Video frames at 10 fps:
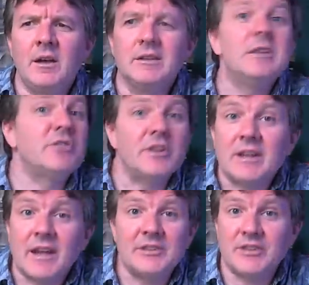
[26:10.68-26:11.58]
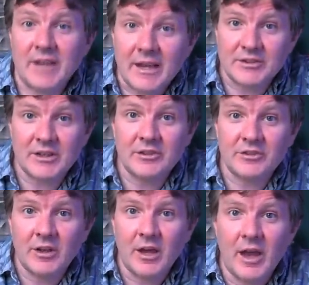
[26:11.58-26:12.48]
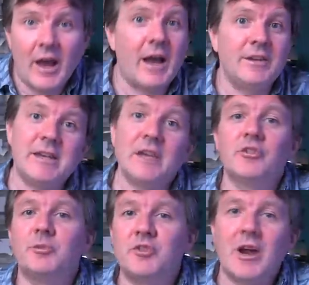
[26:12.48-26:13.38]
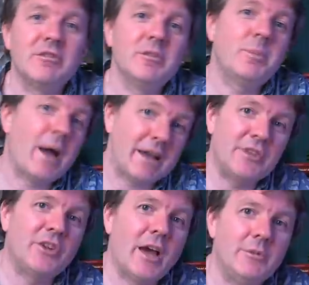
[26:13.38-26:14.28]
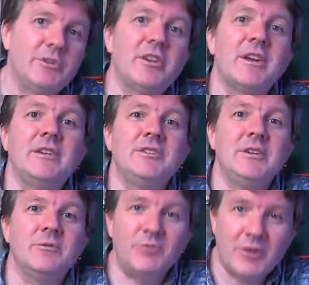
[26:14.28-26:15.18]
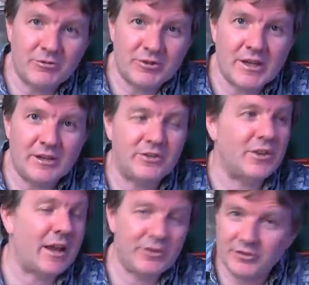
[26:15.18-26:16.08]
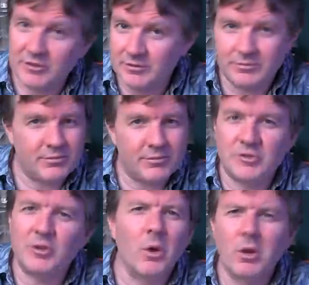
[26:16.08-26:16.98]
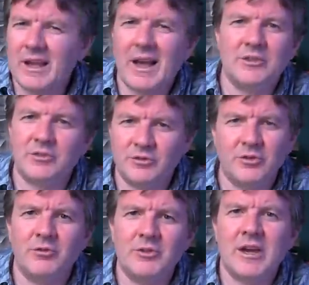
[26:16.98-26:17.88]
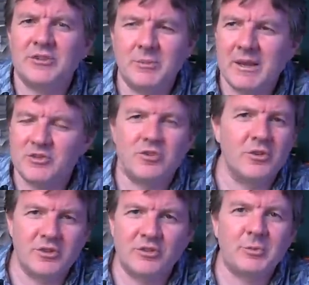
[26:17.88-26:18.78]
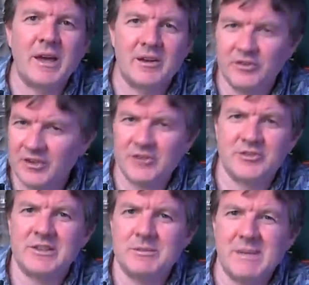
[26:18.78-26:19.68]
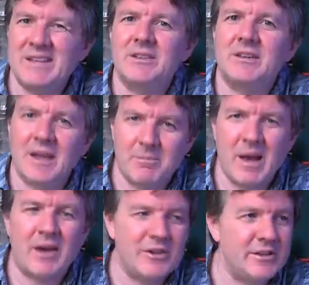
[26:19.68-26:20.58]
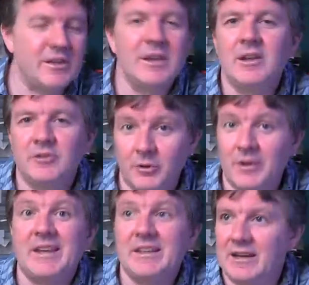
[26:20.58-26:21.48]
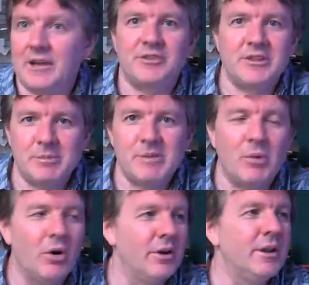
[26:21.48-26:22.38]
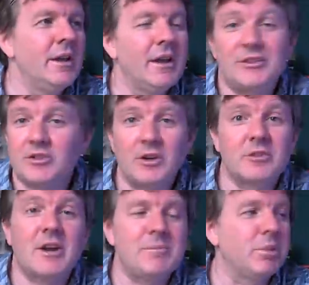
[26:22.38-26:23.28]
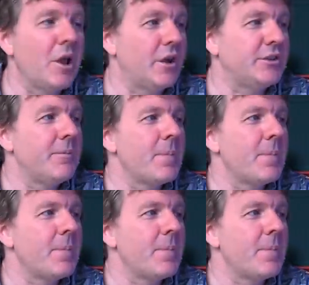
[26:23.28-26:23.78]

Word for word: lives in the nineteen eighties, and he ends up traveling back in time to the nineteen fifties and has to do all kinds of stuff there to make sure that his parents actually meet and get married so that he can actually be born. It's got a great plot.